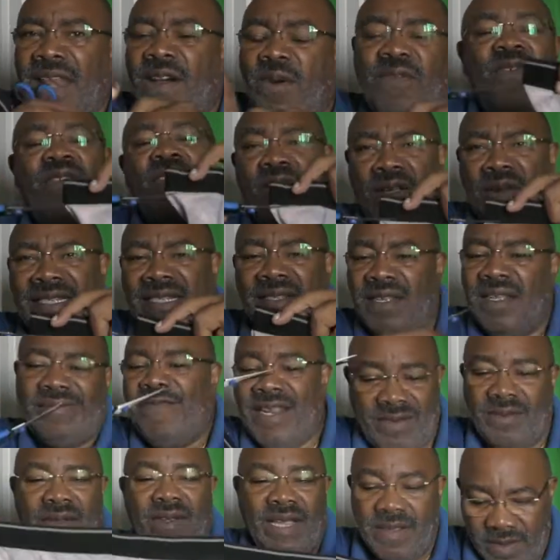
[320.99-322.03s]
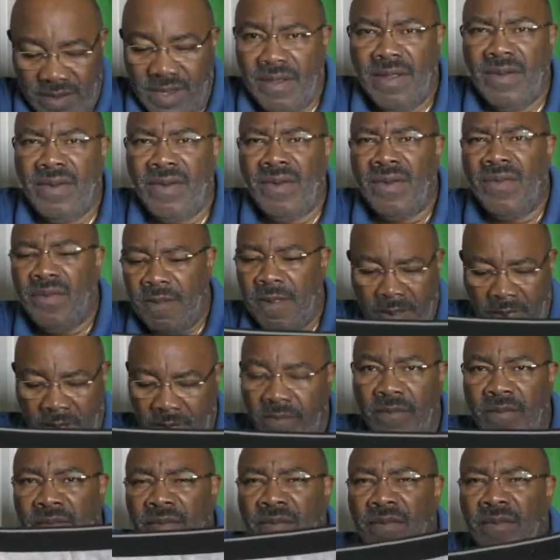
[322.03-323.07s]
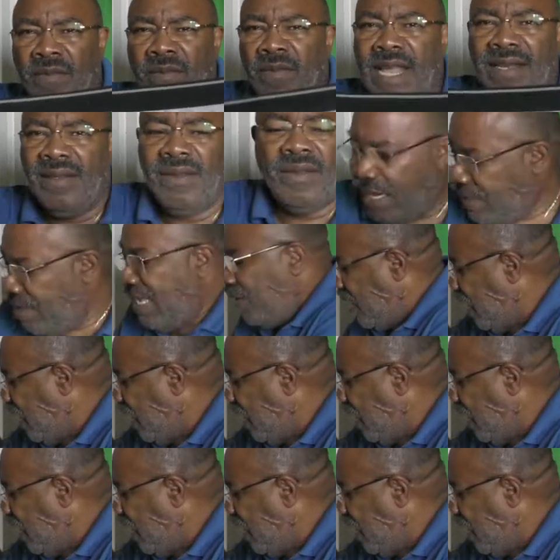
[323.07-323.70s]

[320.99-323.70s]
them right now, they are not able to